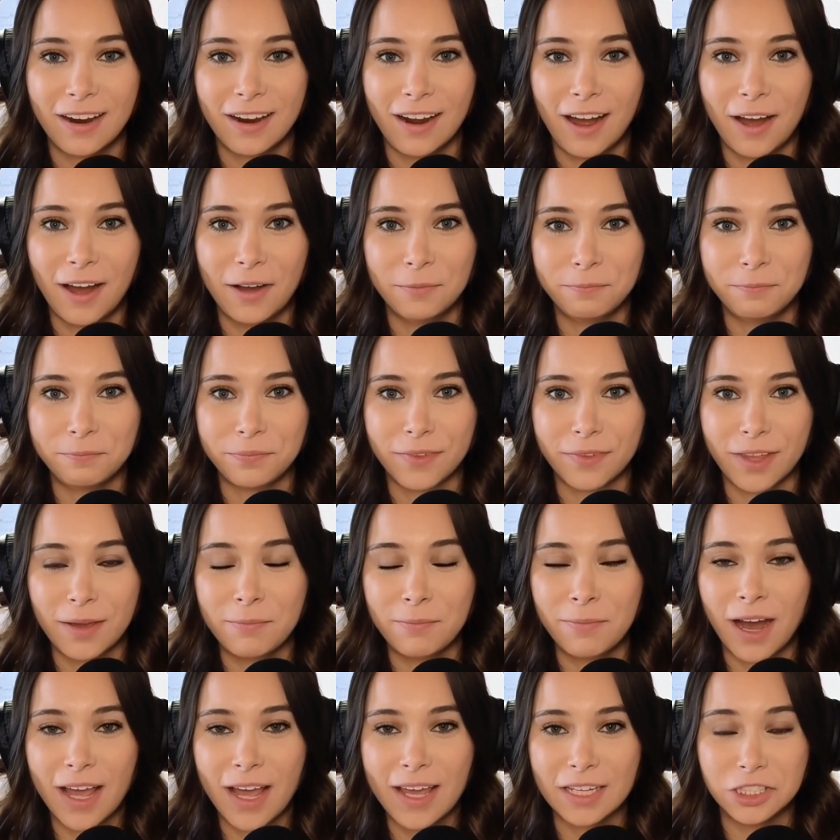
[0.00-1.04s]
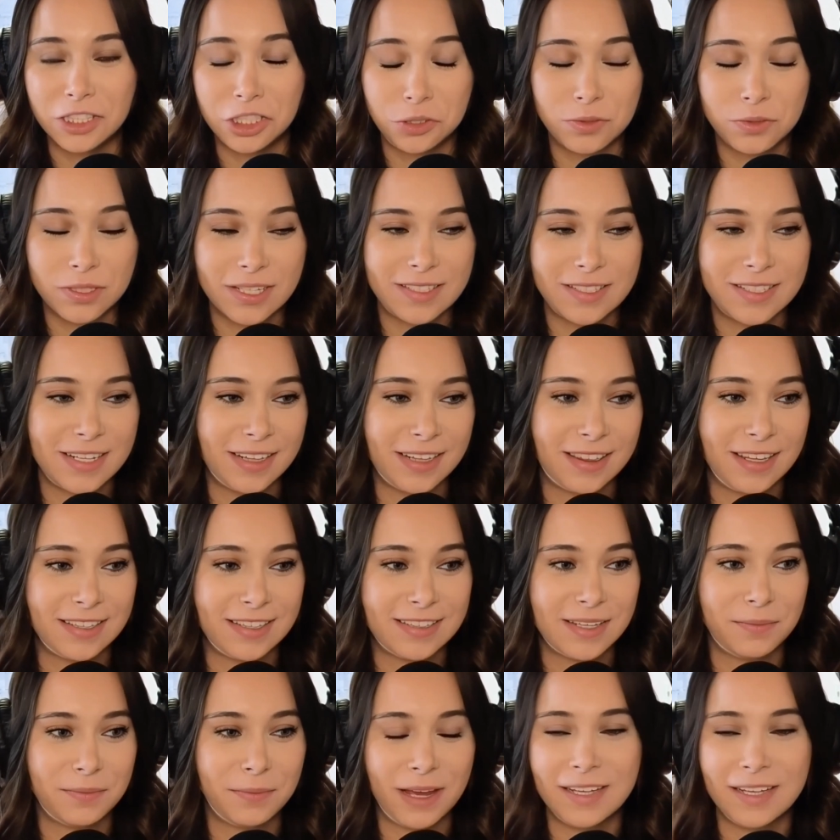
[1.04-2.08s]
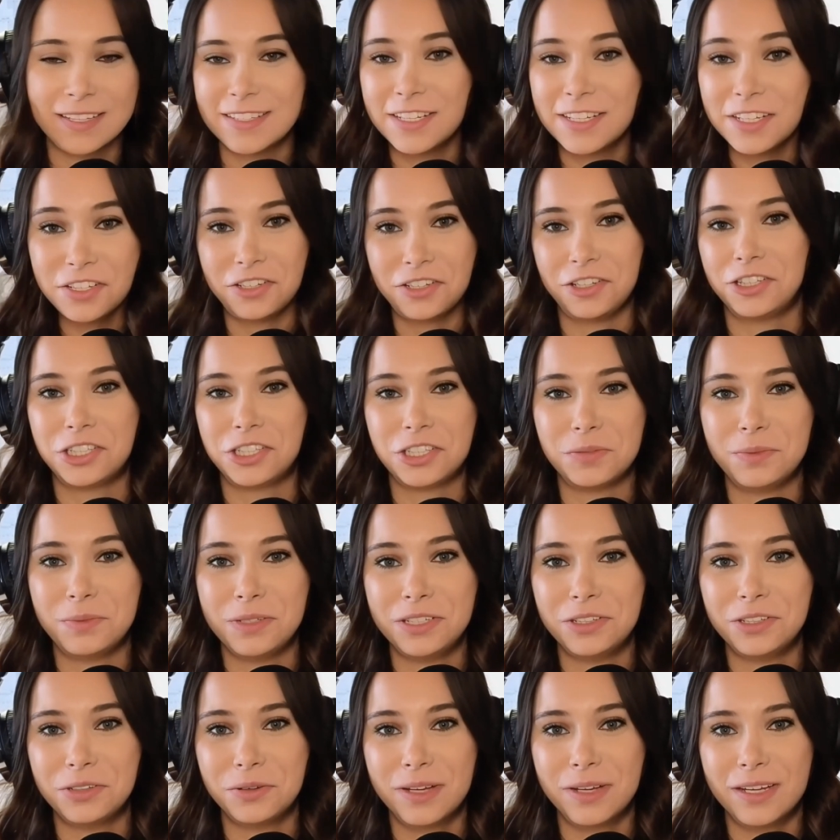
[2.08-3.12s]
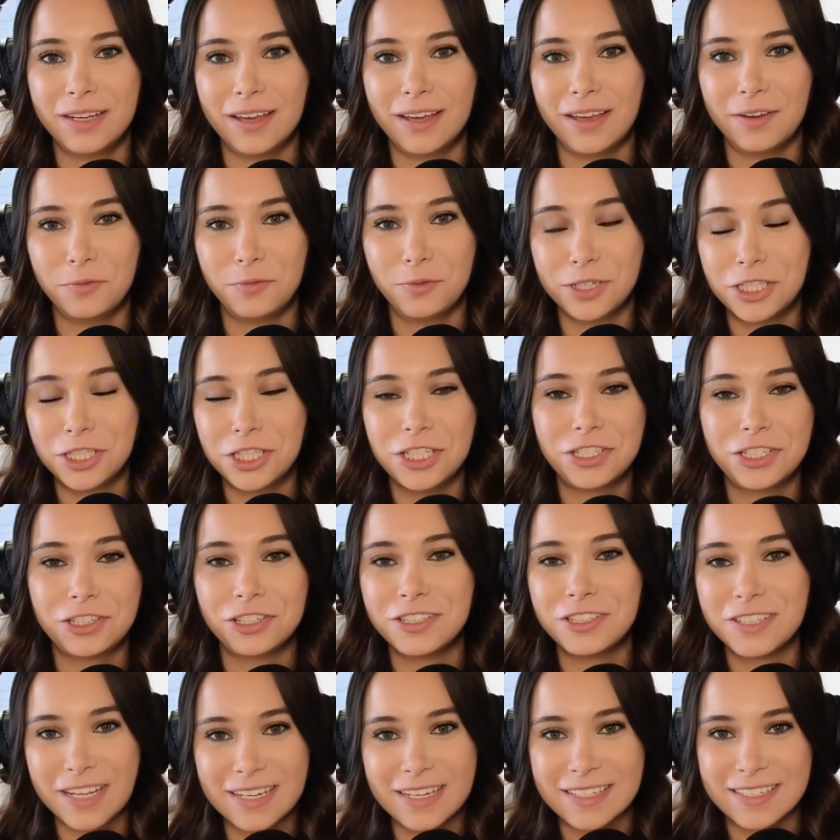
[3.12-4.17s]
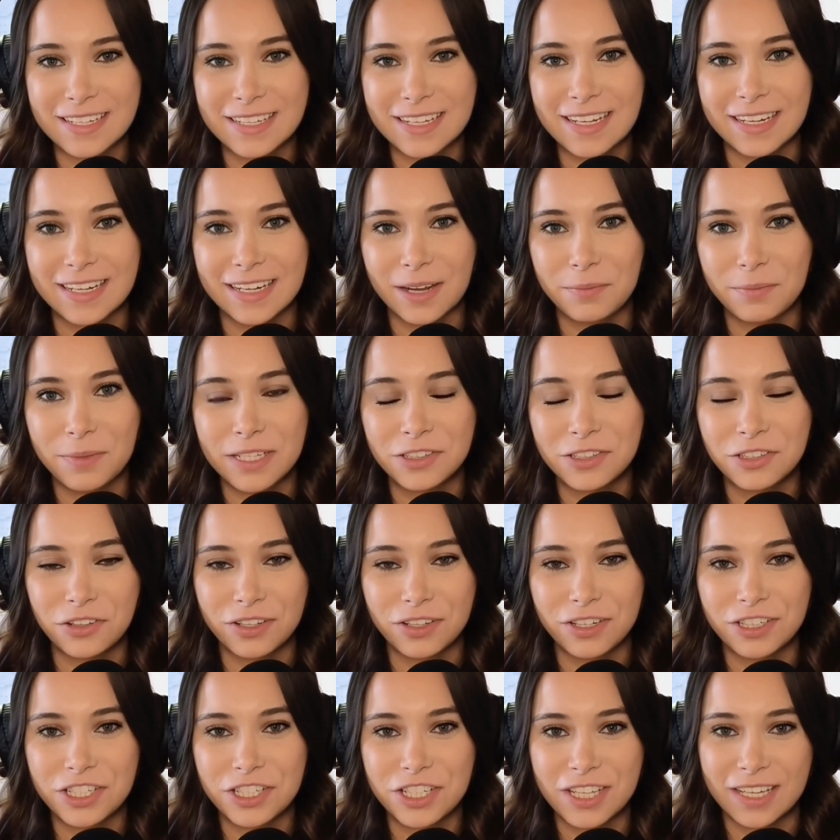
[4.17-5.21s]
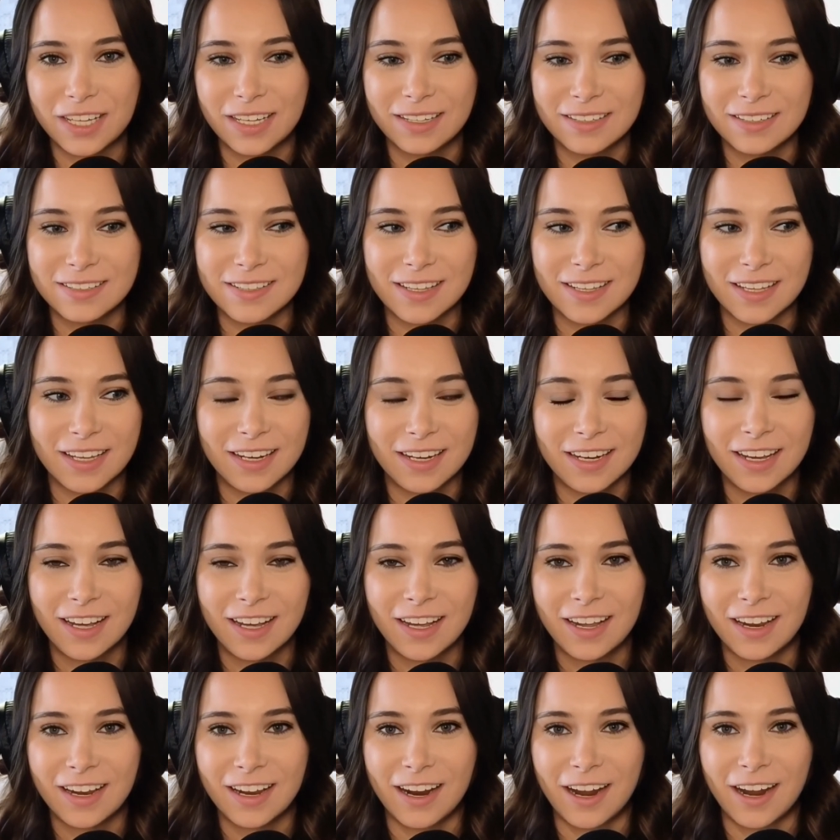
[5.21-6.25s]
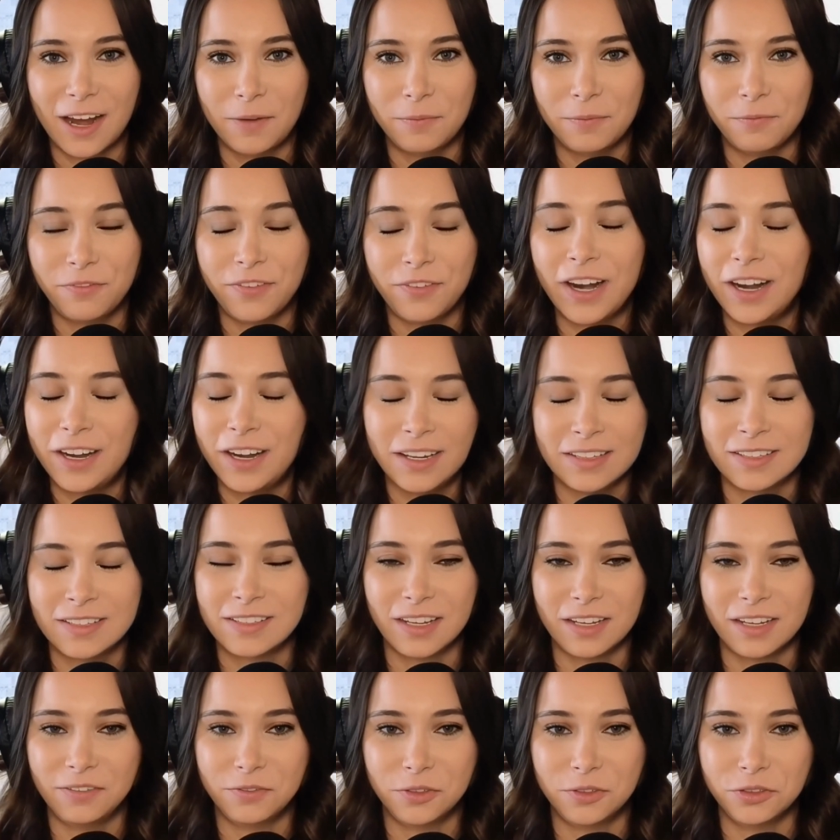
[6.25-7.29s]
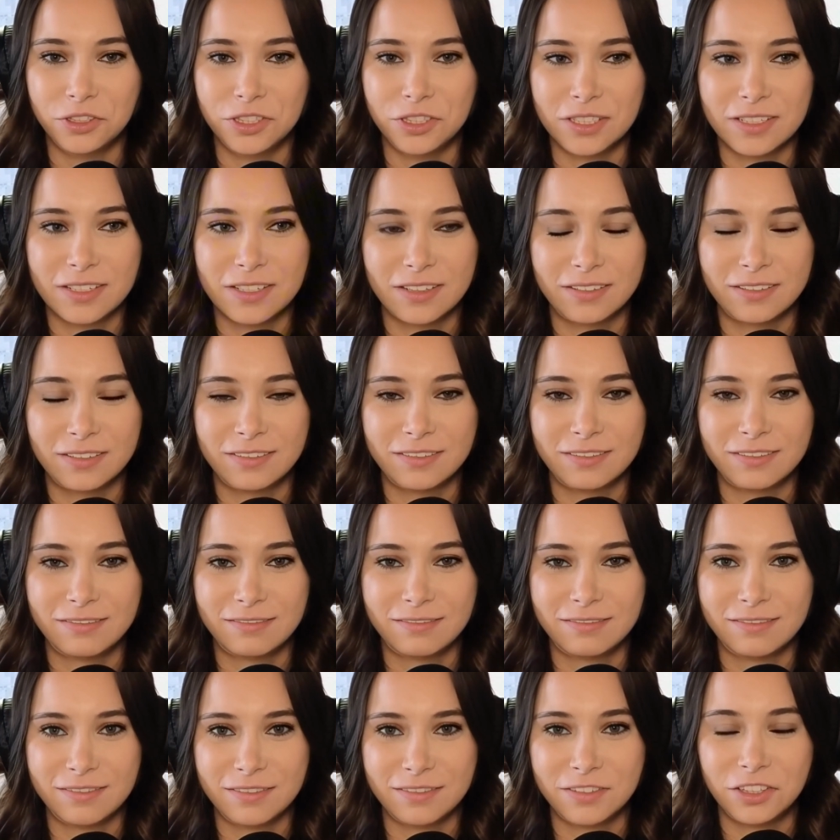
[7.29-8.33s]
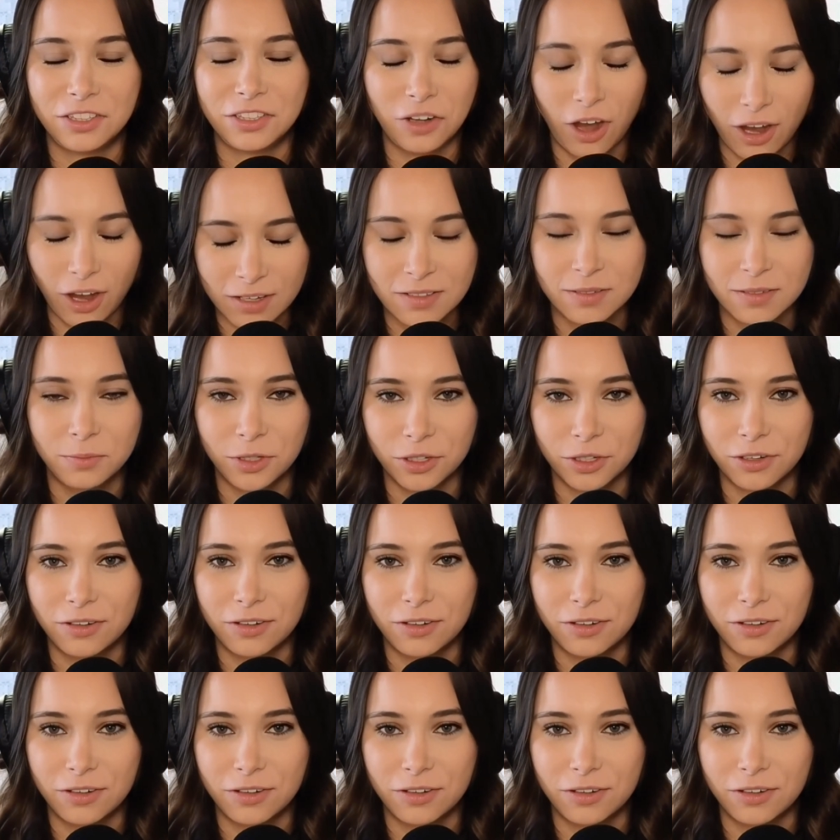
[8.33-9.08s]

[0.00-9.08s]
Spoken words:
At my age, she was listing things that my sister should be doing it when she turns 18. I mean, so there's things that, very insightful, just awesome girl.